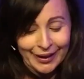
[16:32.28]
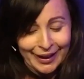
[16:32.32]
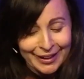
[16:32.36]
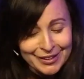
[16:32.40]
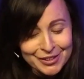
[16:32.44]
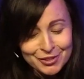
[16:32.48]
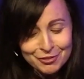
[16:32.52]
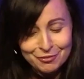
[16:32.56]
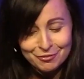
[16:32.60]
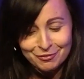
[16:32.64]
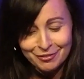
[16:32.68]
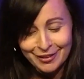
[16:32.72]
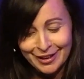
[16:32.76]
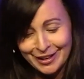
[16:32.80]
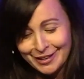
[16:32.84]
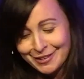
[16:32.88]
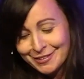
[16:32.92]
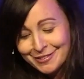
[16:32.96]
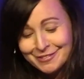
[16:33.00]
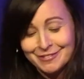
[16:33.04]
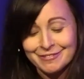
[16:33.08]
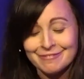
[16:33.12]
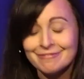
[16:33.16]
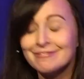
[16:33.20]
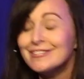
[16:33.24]
it's
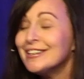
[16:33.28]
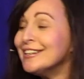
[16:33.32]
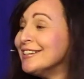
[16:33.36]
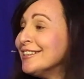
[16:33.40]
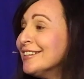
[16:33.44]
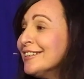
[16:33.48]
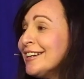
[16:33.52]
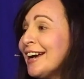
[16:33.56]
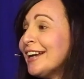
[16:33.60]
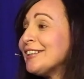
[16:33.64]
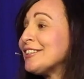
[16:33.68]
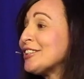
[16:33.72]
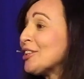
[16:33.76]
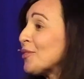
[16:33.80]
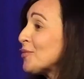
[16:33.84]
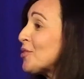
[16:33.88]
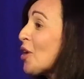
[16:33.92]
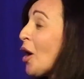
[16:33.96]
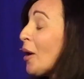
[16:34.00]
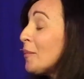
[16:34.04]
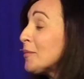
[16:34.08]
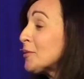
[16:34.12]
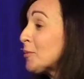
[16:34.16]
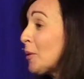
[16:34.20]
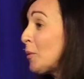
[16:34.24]
real. And
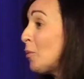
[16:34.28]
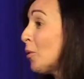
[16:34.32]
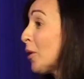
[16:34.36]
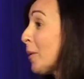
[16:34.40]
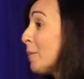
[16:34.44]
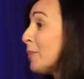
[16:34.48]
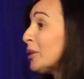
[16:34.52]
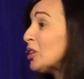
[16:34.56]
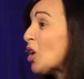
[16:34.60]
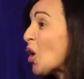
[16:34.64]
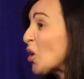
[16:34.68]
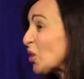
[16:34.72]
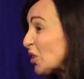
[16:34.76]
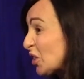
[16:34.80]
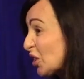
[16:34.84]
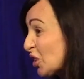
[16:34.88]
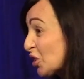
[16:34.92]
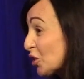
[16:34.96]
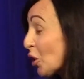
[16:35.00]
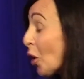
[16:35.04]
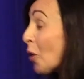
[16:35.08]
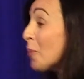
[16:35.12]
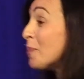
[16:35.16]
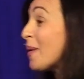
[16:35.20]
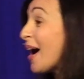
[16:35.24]
sometimes we want to belong
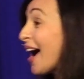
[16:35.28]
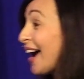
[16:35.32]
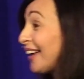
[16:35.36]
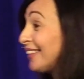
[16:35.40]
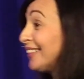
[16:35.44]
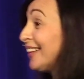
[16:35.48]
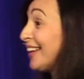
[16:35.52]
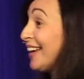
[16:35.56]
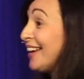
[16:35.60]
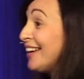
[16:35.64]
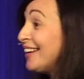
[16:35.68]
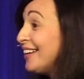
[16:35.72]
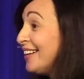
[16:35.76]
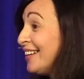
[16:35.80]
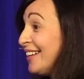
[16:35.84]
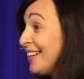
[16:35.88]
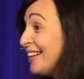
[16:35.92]
so badly